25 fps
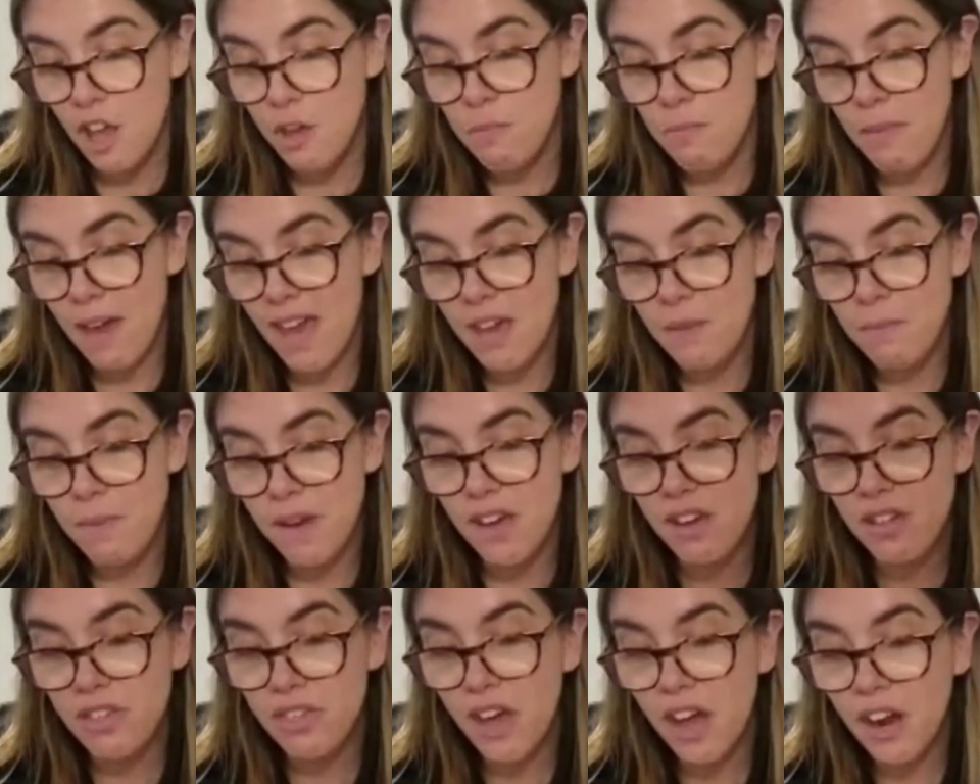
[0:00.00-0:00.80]
may
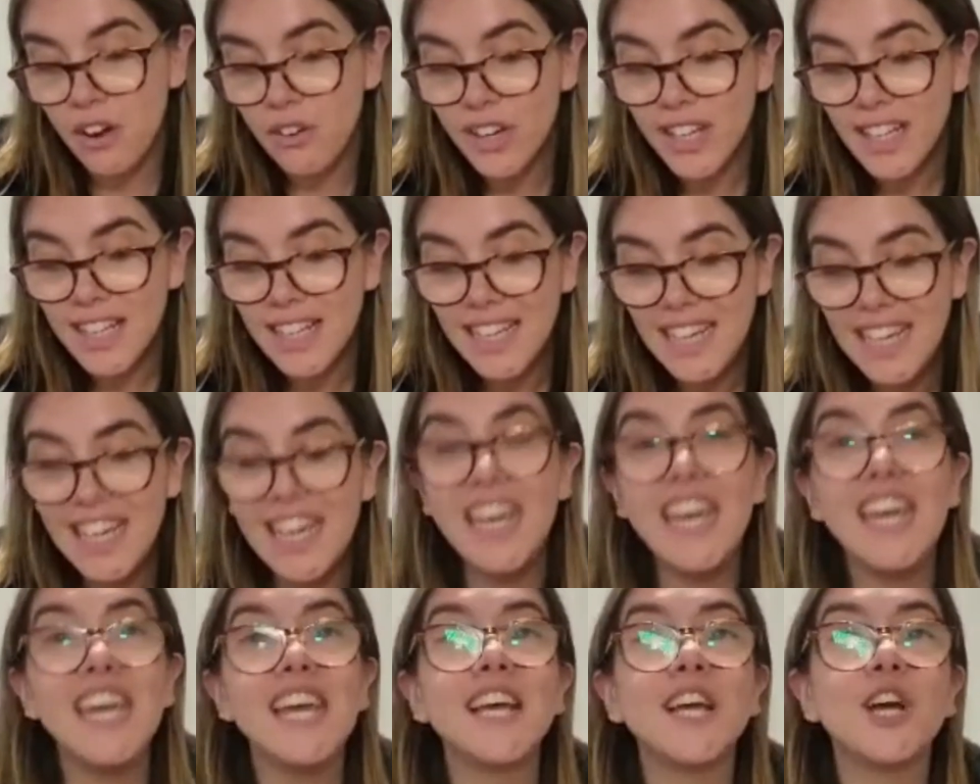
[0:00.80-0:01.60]
be
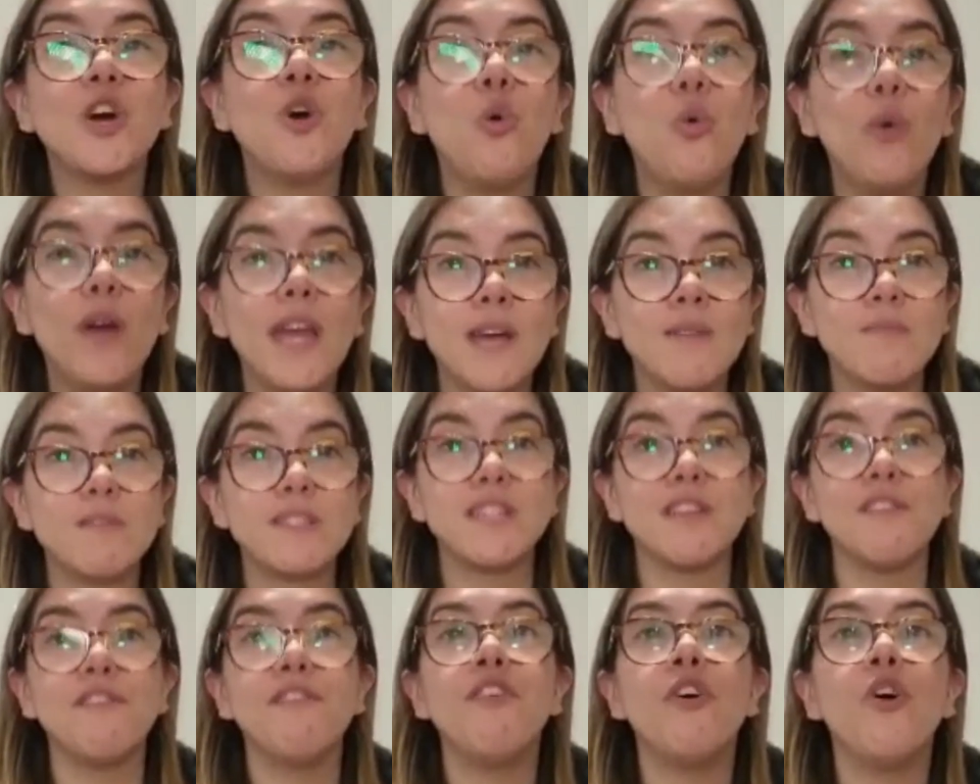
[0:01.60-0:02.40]
thoroughly
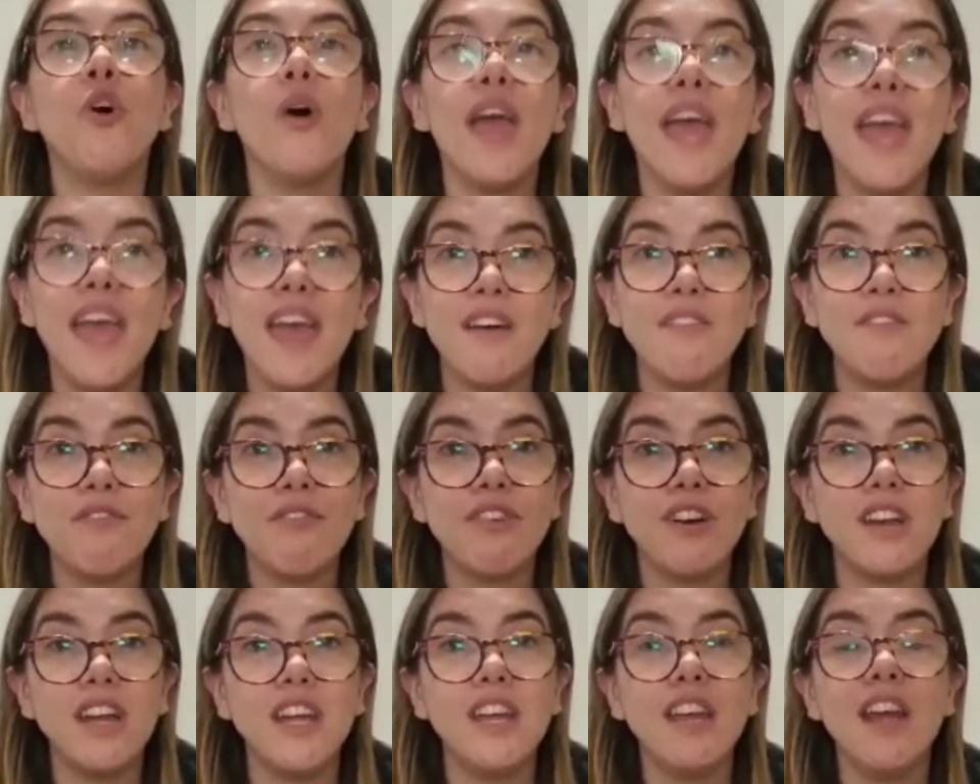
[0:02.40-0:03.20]
equipped for
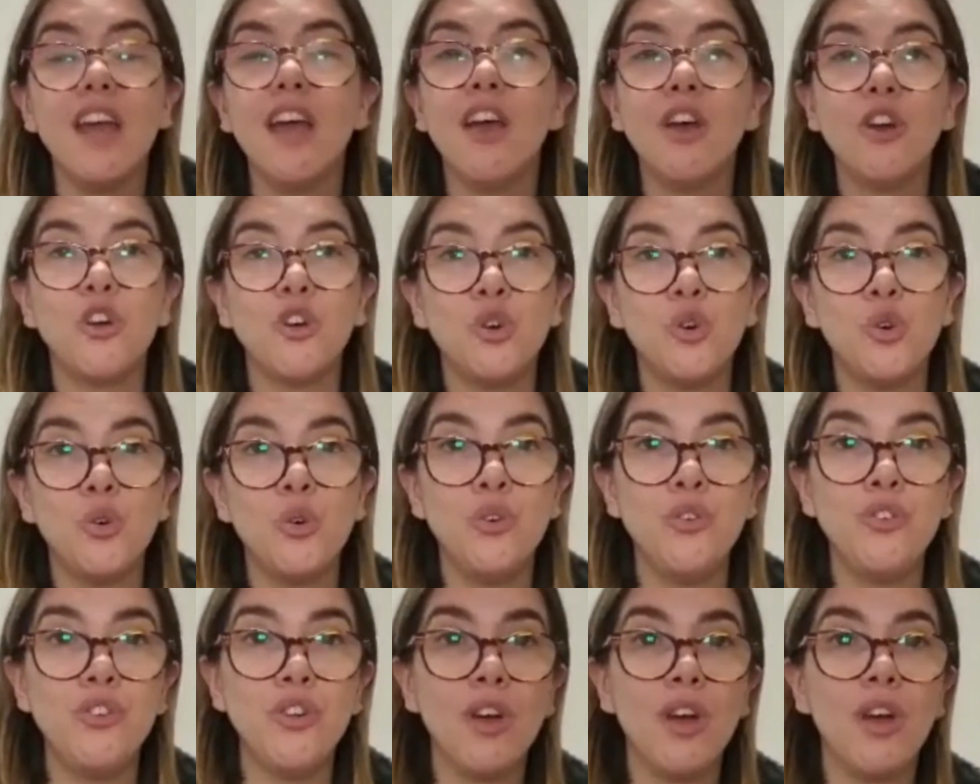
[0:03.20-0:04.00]
every
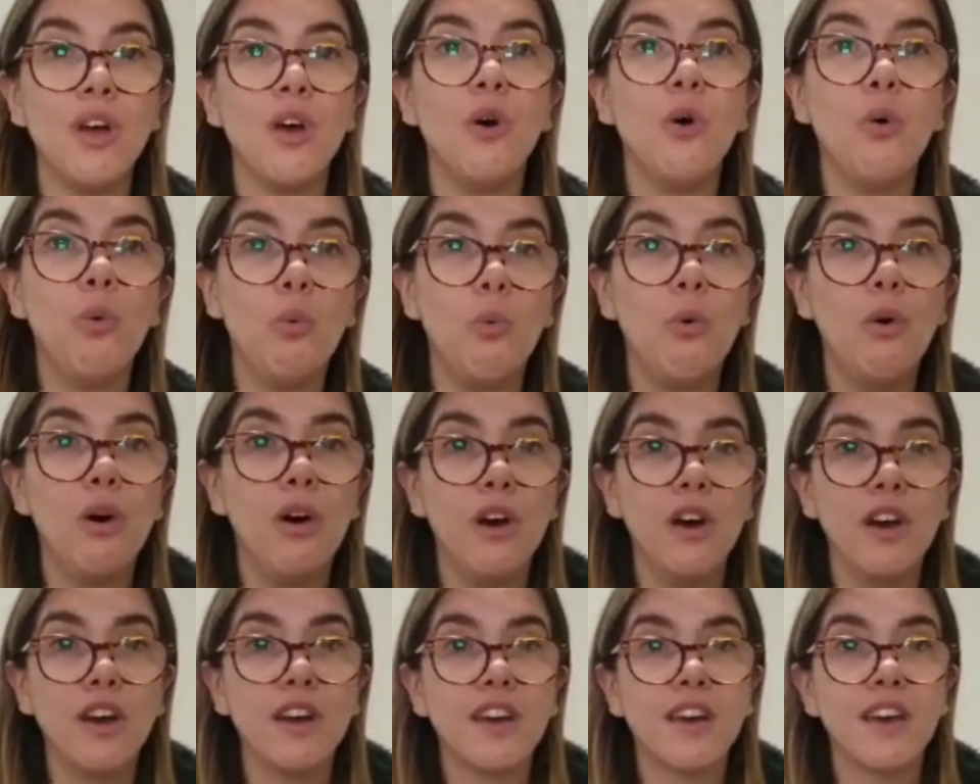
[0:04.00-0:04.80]
good
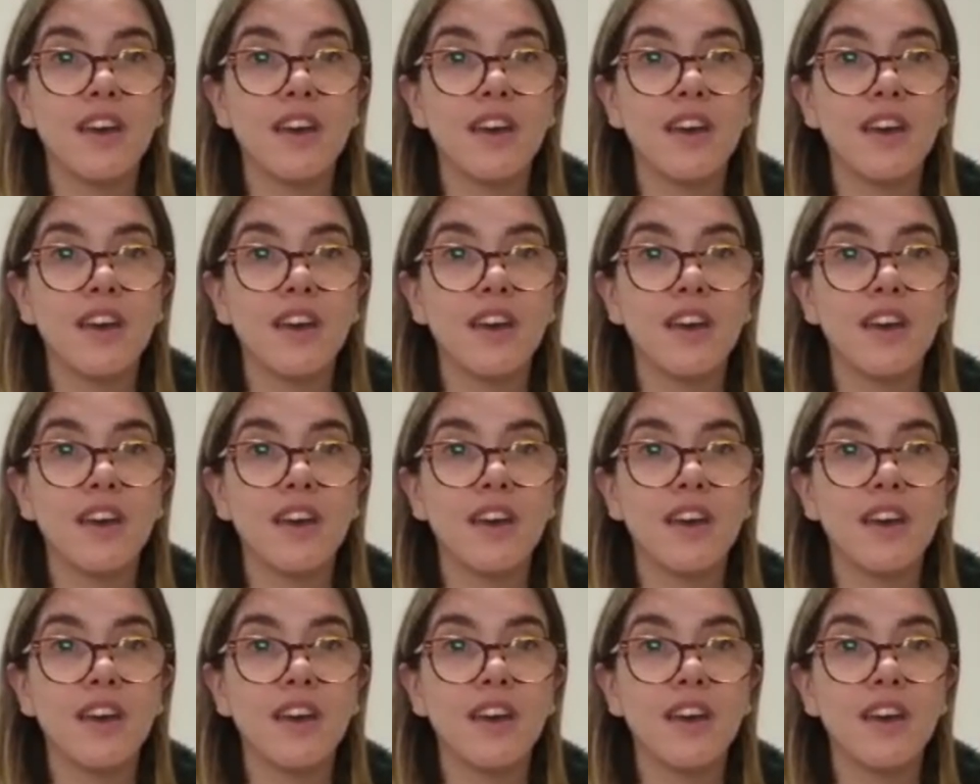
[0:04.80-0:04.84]
work."